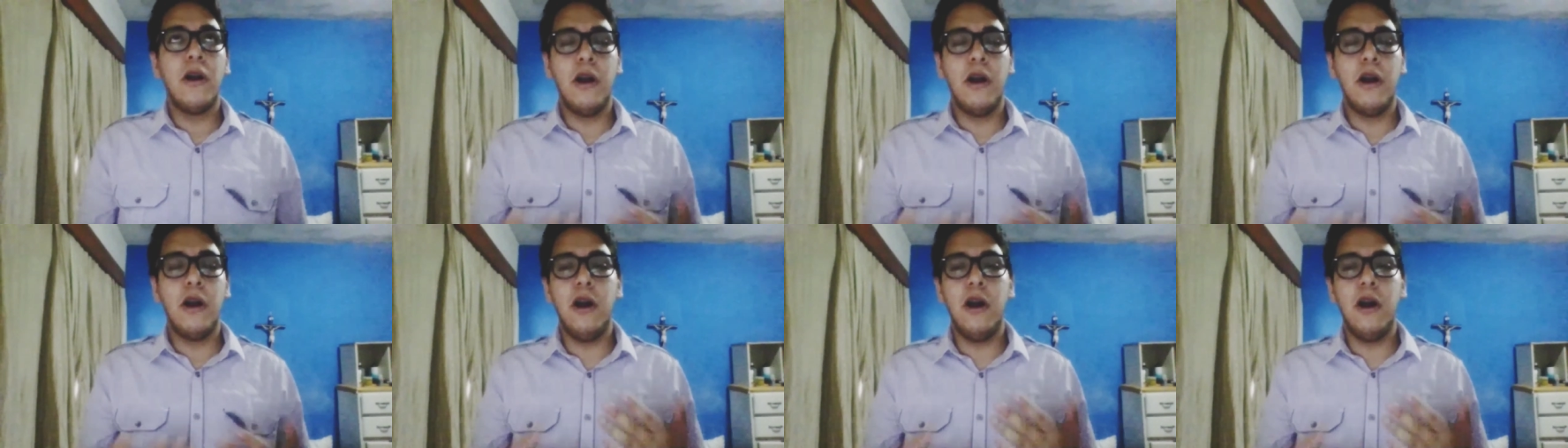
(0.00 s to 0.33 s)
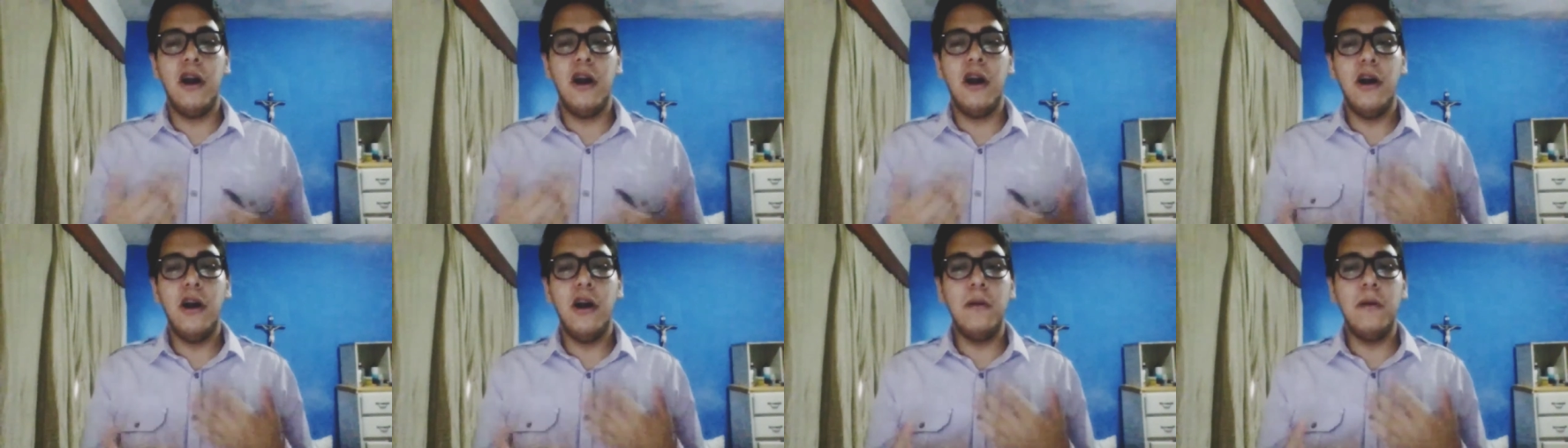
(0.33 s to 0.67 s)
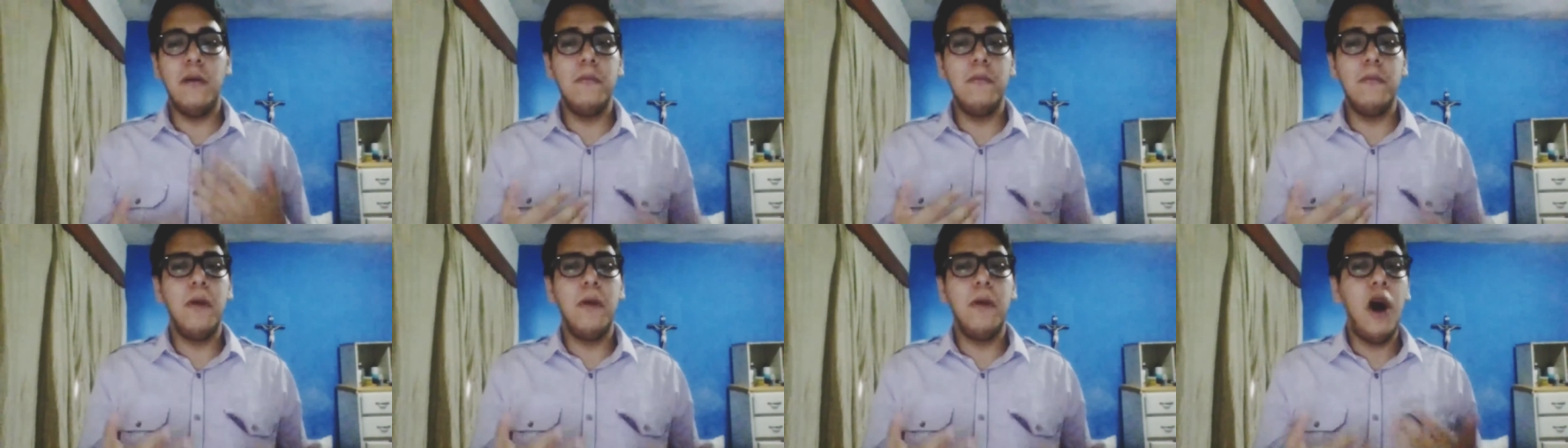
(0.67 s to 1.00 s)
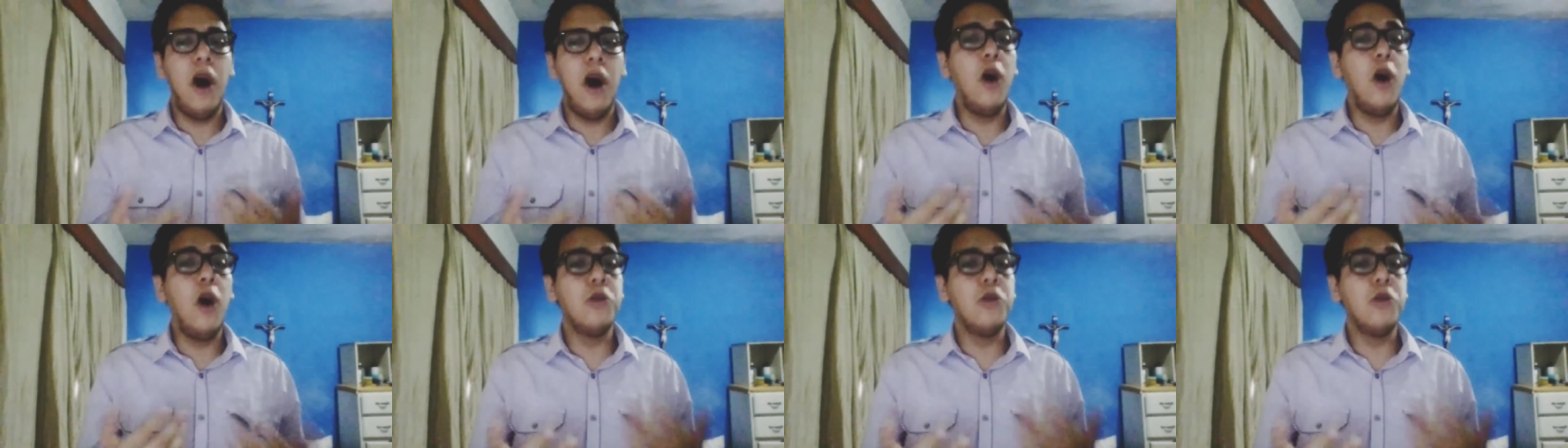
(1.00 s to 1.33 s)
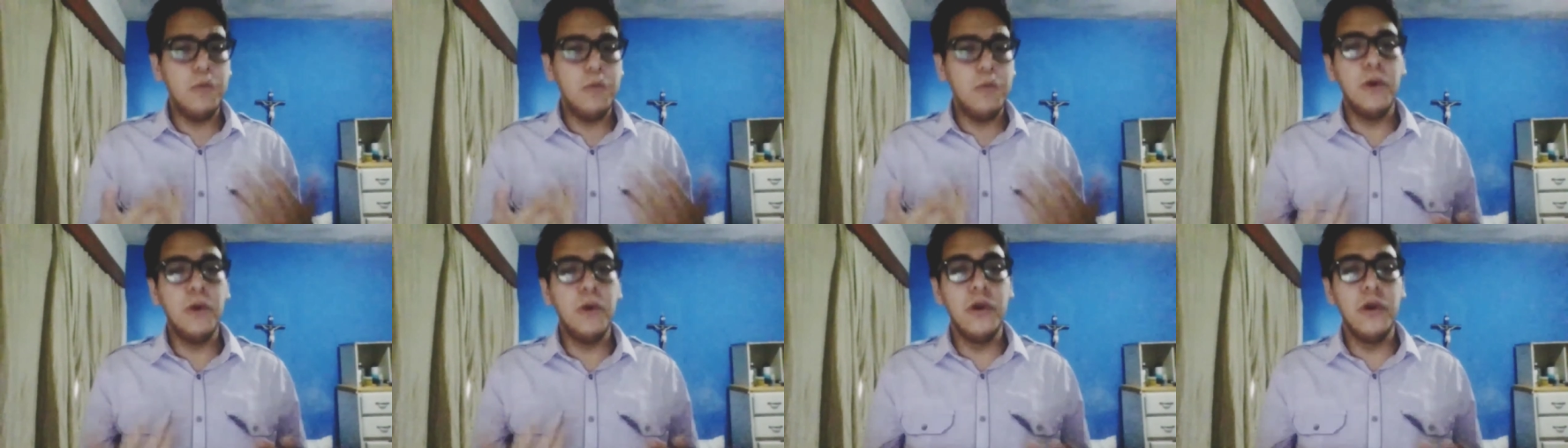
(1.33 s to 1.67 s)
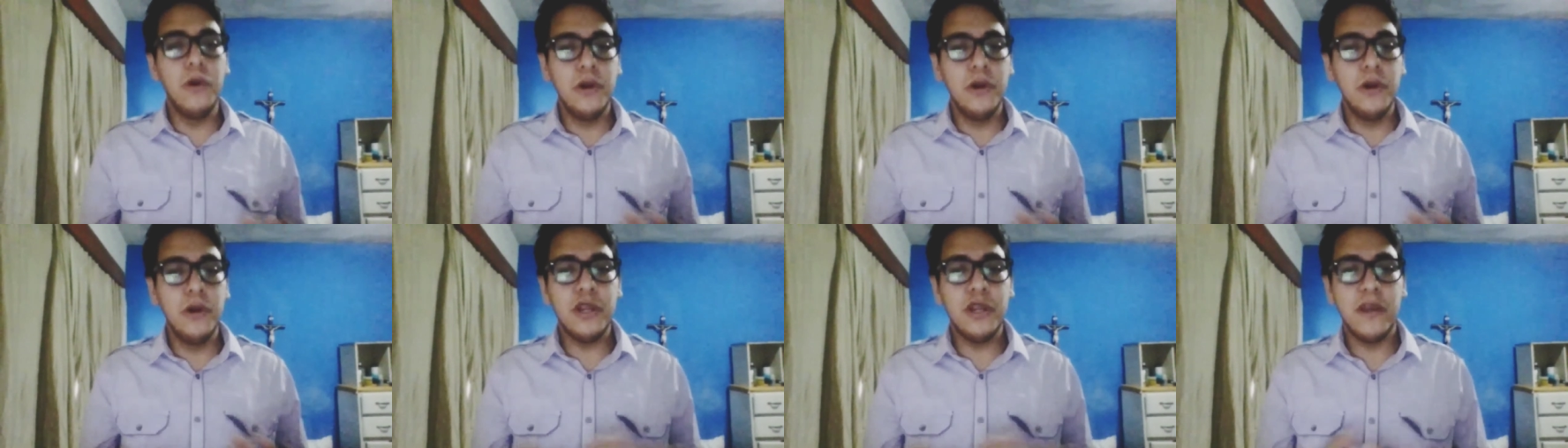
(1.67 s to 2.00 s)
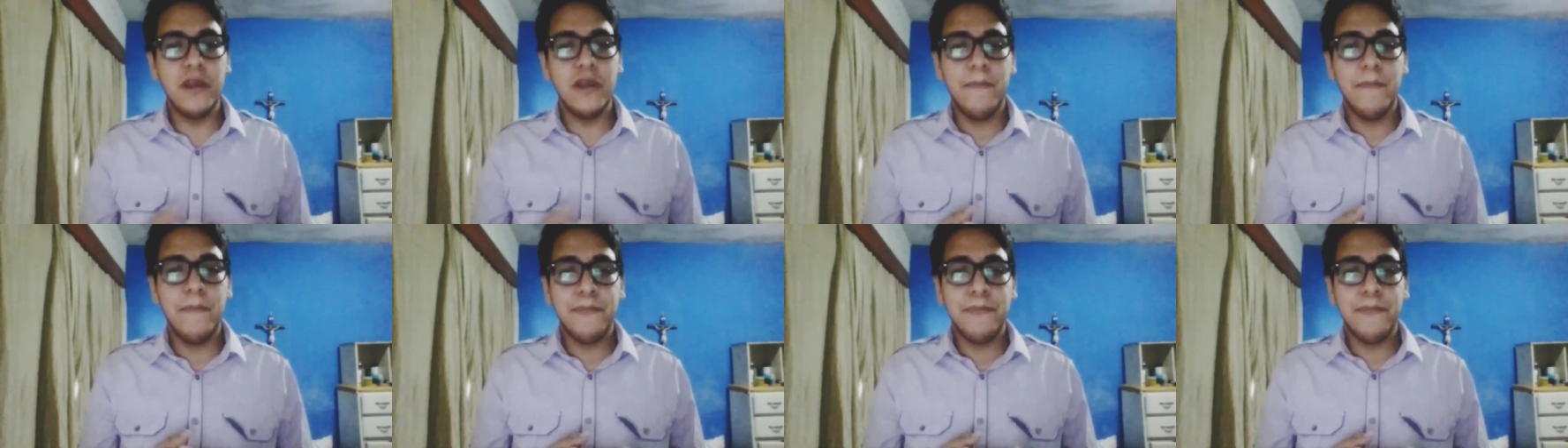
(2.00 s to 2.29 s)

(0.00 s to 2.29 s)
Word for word: come out boot.